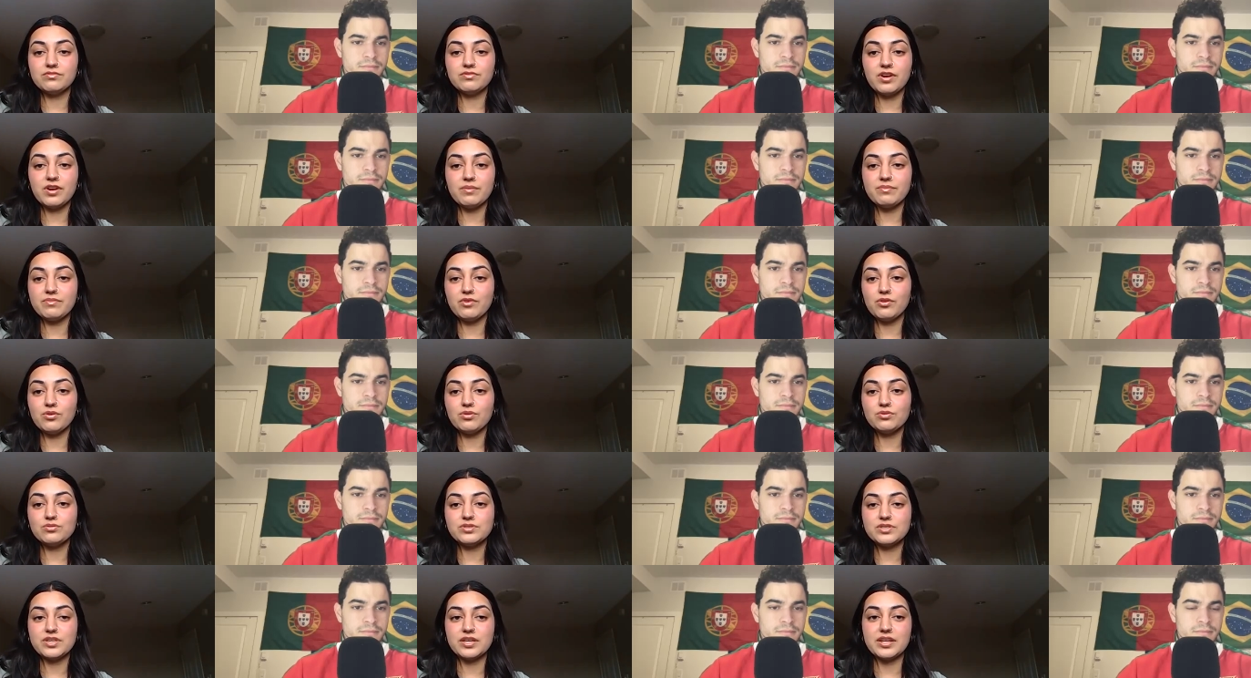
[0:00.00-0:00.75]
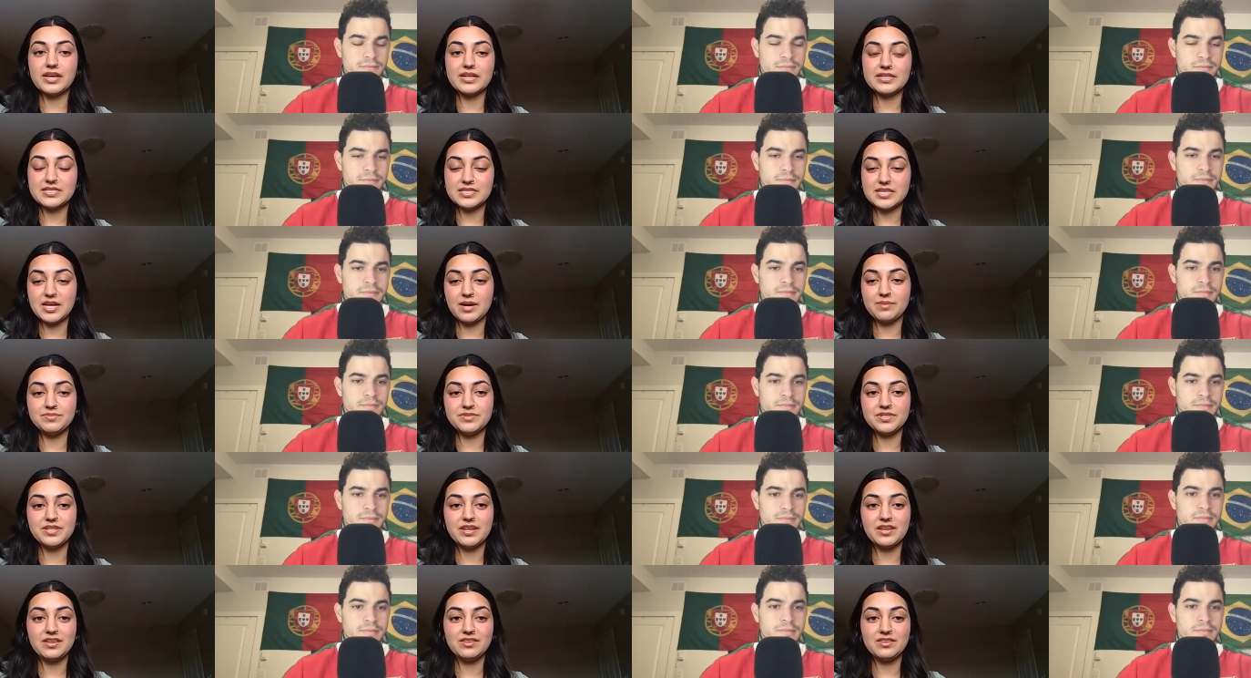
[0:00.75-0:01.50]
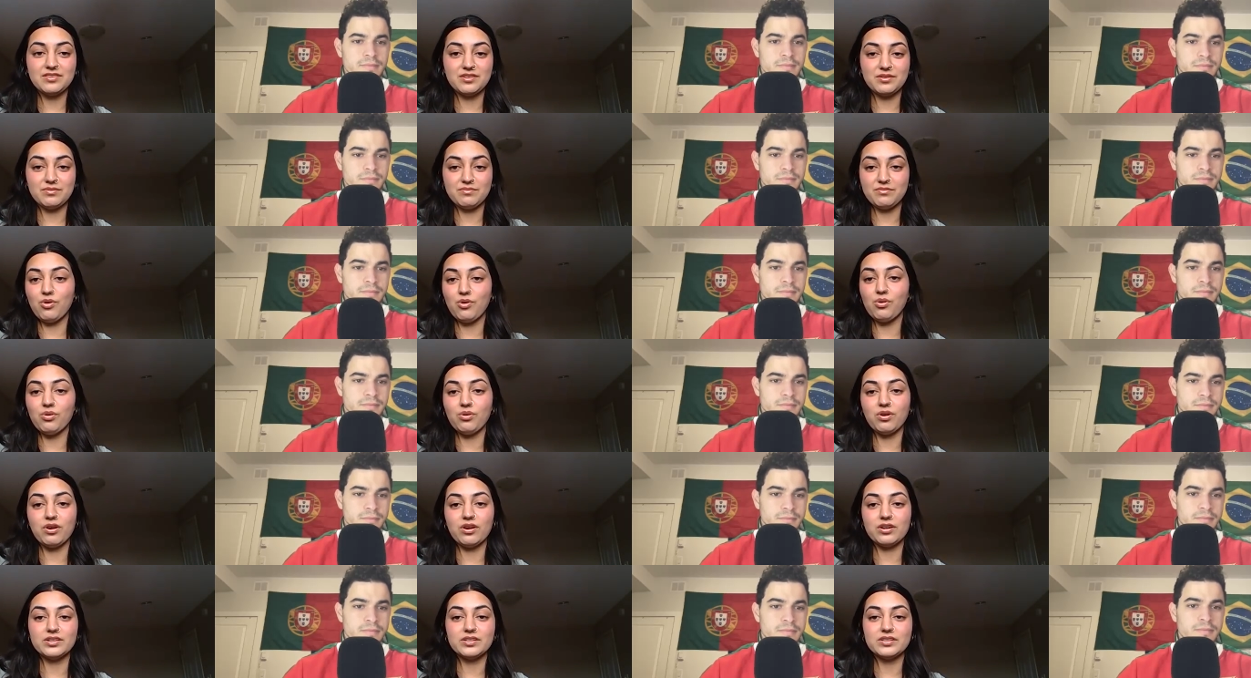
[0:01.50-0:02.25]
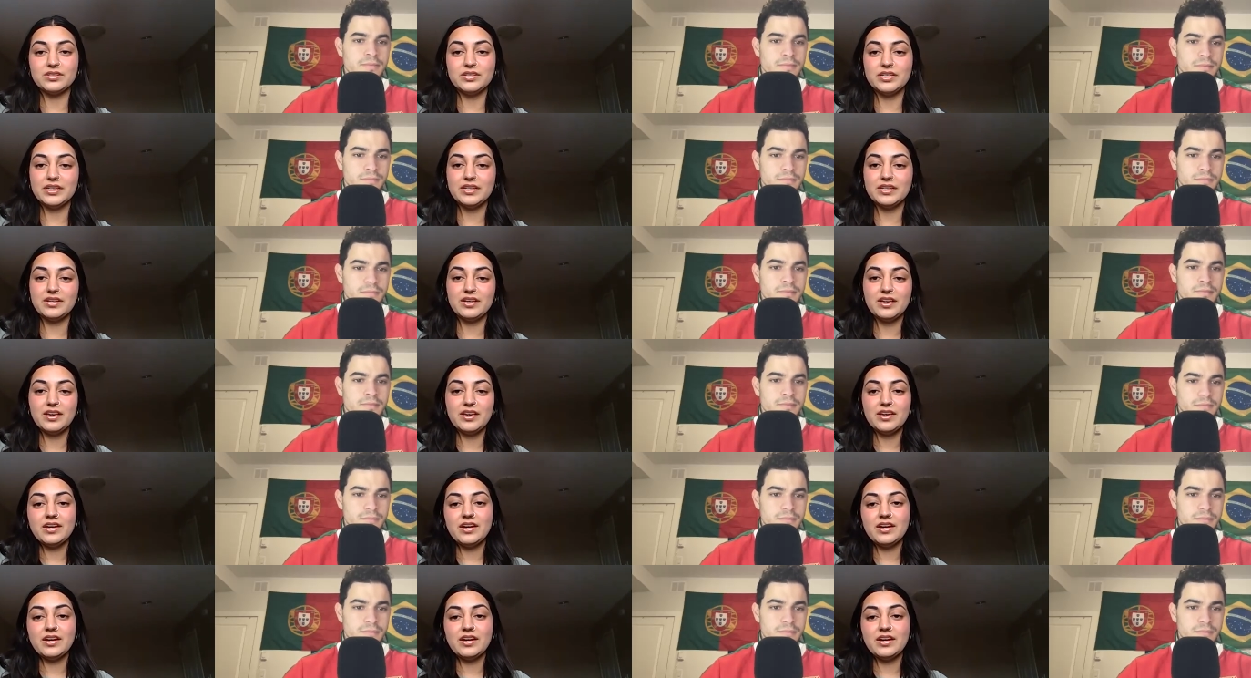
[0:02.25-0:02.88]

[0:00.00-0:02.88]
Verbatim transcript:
Speaker 1: from those and accepting them wholeheartedly